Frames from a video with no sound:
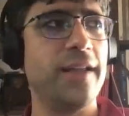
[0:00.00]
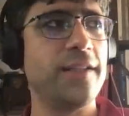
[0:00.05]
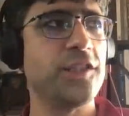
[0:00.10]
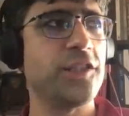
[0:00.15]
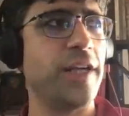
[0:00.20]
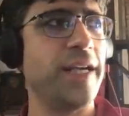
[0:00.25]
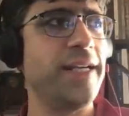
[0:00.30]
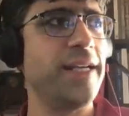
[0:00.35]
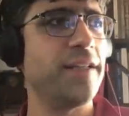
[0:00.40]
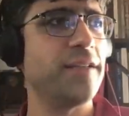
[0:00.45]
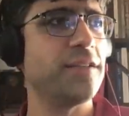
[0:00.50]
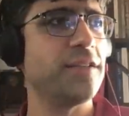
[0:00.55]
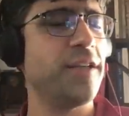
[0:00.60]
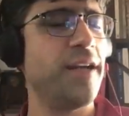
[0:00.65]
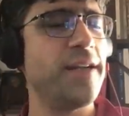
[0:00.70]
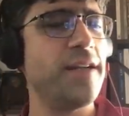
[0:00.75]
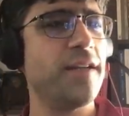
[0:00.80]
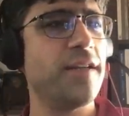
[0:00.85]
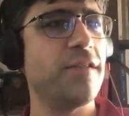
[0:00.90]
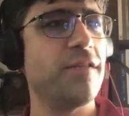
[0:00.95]
and try to
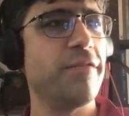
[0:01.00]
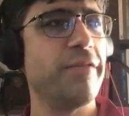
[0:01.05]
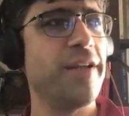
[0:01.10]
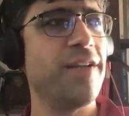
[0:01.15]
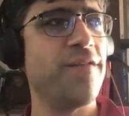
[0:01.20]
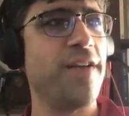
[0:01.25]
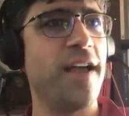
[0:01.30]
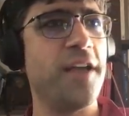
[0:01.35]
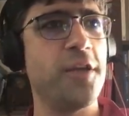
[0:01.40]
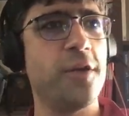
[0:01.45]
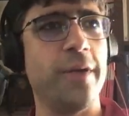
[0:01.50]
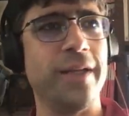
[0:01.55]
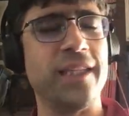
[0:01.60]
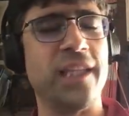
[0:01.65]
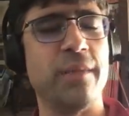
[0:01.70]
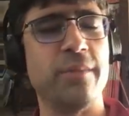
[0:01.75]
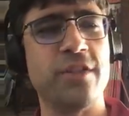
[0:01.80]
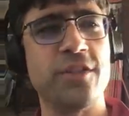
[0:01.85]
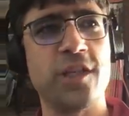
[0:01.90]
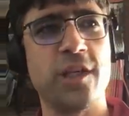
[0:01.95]
try to
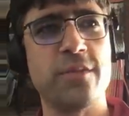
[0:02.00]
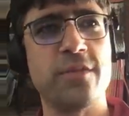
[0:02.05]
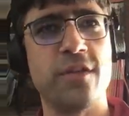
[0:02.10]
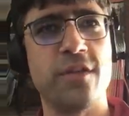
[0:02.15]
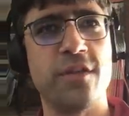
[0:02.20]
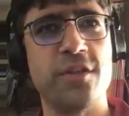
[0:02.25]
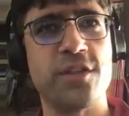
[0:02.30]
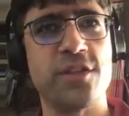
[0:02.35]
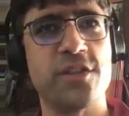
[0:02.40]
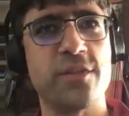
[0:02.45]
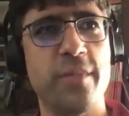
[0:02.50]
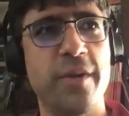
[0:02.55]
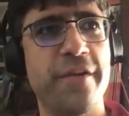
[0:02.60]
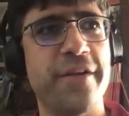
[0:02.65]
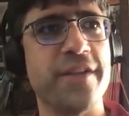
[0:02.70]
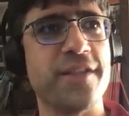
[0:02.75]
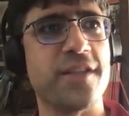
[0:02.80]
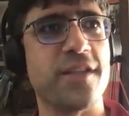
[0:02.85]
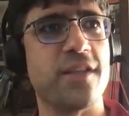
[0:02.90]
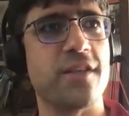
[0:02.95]
reevaluate them in terms of those
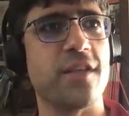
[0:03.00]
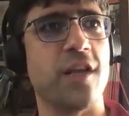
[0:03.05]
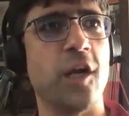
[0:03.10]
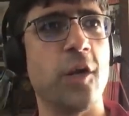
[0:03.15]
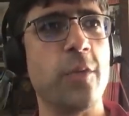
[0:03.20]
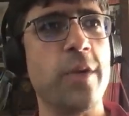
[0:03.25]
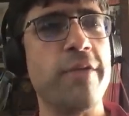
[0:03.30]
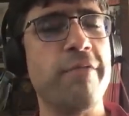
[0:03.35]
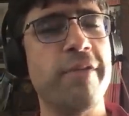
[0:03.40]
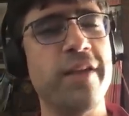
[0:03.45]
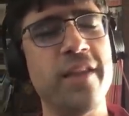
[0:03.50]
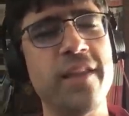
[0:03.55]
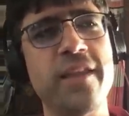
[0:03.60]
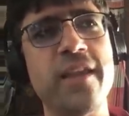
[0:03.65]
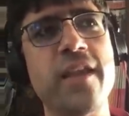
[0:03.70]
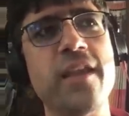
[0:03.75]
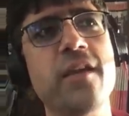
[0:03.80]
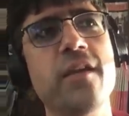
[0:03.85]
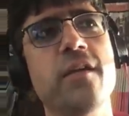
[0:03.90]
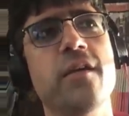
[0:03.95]
experiences. Are we
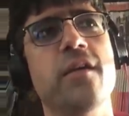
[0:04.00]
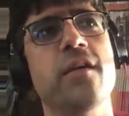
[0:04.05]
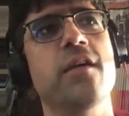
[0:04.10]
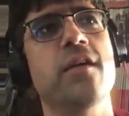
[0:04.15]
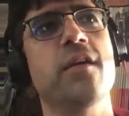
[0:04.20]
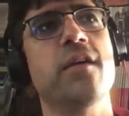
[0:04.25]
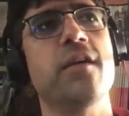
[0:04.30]
really,